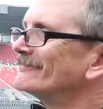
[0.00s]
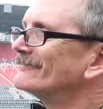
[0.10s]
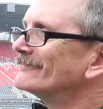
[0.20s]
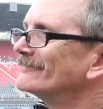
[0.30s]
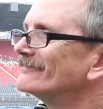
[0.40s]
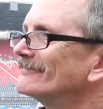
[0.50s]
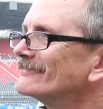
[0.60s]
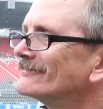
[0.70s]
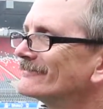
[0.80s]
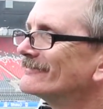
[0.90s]

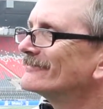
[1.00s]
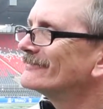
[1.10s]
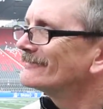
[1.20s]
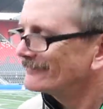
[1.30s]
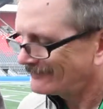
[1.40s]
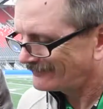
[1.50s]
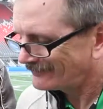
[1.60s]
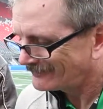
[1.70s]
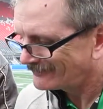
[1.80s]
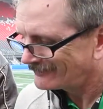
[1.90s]

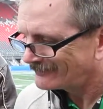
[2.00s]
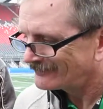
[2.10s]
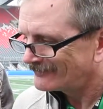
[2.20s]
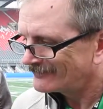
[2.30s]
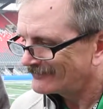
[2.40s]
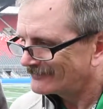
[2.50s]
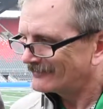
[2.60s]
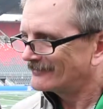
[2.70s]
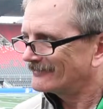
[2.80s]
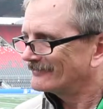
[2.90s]

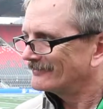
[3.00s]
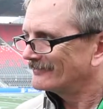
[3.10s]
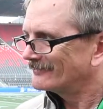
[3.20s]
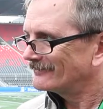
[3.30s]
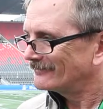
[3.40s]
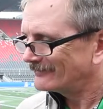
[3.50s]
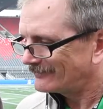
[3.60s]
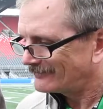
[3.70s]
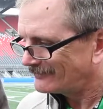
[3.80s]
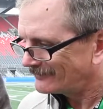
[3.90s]

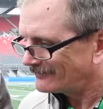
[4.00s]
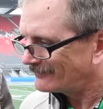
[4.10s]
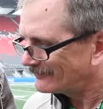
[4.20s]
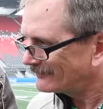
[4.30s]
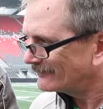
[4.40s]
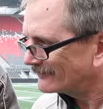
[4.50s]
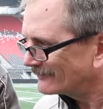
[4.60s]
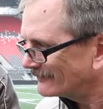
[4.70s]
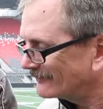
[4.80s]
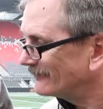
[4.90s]

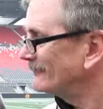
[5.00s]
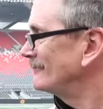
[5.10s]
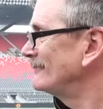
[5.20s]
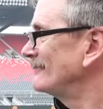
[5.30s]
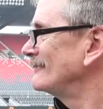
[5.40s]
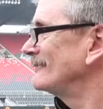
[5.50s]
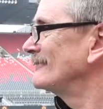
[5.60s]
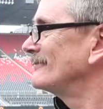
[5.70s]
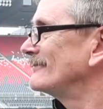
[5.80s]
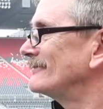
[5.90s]

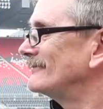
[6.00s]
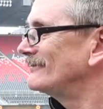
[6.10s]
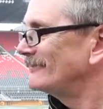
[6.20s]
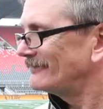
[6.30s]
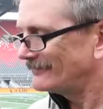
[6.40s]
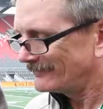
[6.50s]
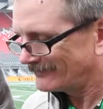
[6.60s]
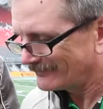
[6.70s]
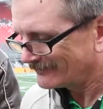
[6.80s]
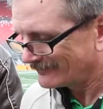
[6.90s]

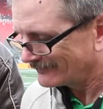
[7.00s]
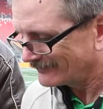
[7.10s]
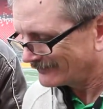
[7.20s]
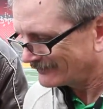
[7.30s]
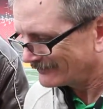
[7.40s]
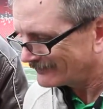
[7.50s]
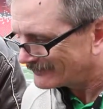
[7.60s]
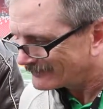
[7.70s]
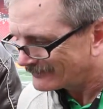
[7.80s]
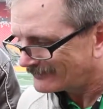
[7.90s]
No words are spoken by the person on screen.